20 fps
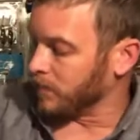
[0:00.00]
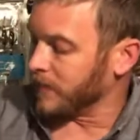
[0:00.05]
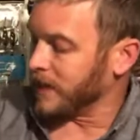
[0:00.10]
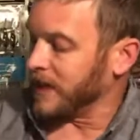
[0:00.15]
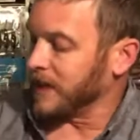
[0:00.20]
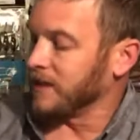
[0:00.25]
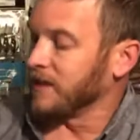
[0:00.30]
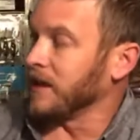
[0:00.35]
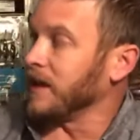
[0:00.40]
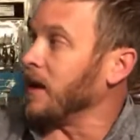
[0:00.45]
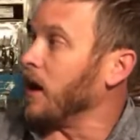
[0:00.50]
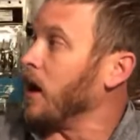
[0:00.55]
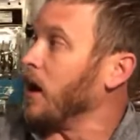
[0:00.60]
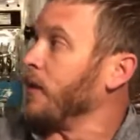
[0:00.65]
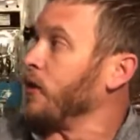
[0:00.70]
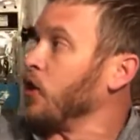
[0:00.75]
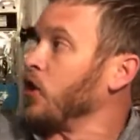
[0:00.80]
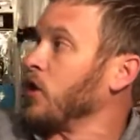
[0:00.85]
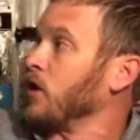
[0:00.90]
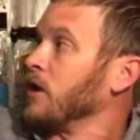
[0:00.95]
in the
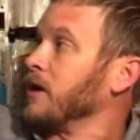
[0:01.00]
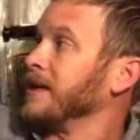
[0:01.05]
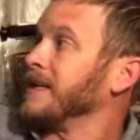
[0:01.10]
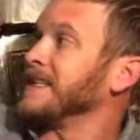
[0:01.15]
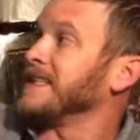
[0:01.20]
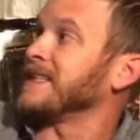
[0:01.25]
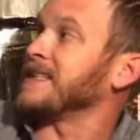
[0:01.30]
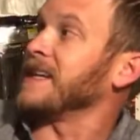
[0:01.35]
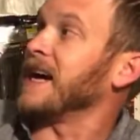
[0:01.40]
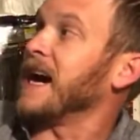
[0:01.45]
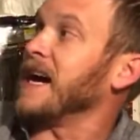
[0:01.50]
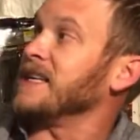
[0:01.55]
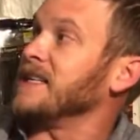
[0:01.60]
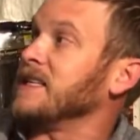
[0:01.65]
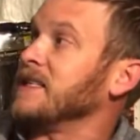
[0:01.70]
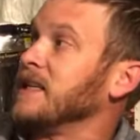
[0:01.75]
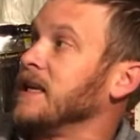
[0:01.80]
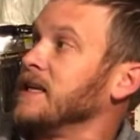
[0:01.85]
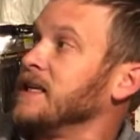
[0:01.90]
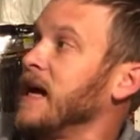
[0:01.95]
other
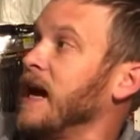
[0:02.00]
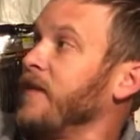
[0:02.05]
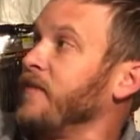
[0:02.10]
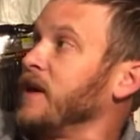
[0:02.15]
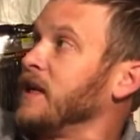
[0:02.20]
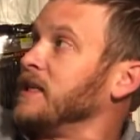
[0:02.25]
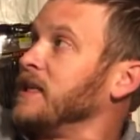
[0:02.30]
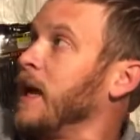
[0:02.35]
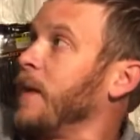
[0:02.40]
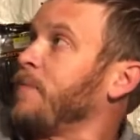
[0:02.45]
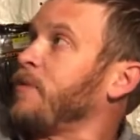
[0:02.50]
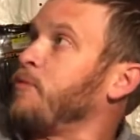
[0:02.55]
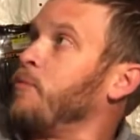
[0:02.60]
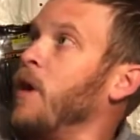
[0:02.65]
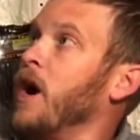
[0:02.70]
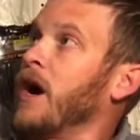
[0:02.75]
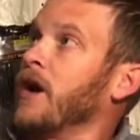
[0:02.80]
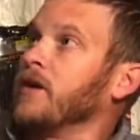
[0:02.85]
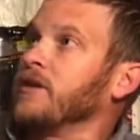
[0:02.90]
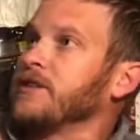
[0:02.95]
sizes and diving depth
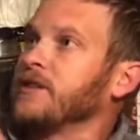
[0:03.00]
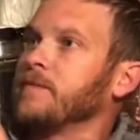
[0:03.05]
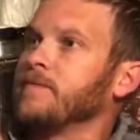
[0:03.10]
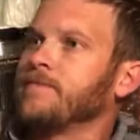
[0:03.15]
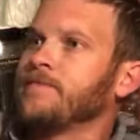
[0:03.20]
models